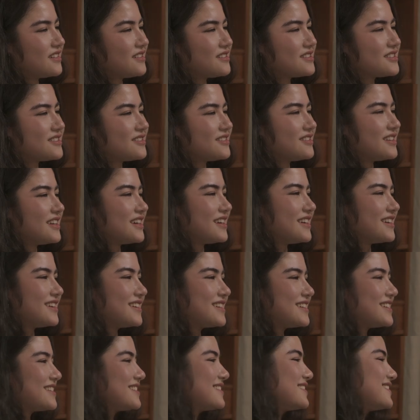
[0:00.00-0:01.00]
Also,
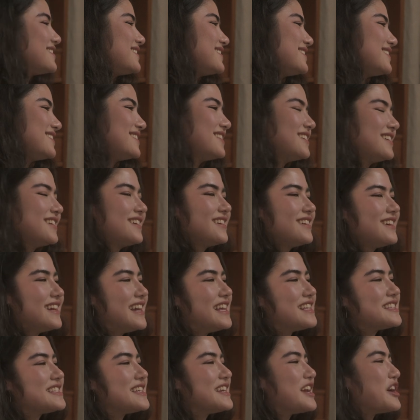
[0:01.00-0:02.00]
like,
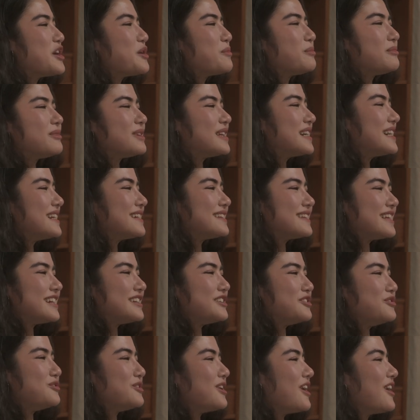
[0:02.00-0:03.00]
it's an airplane.
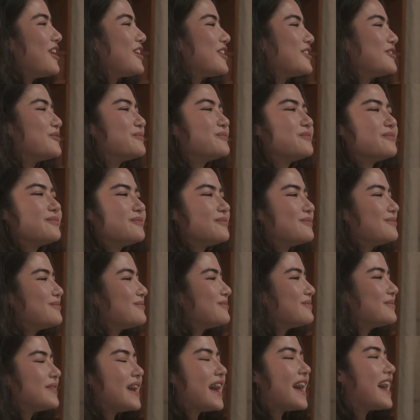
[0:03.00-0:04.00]
Like, you gotta,
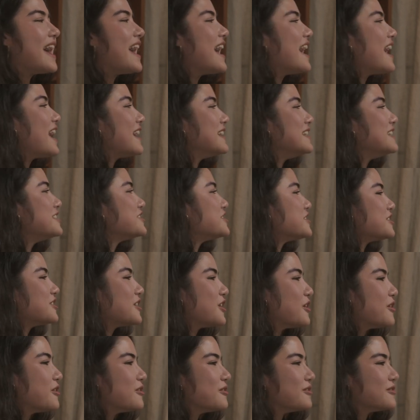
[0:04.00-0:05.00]
hey, I need to
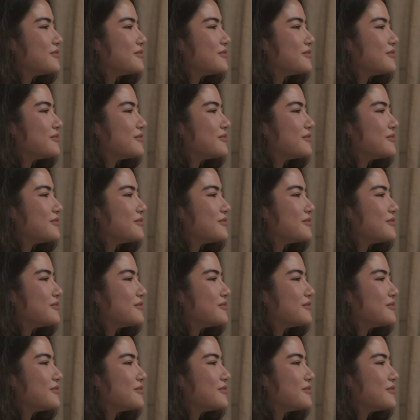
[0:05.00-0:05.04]
go.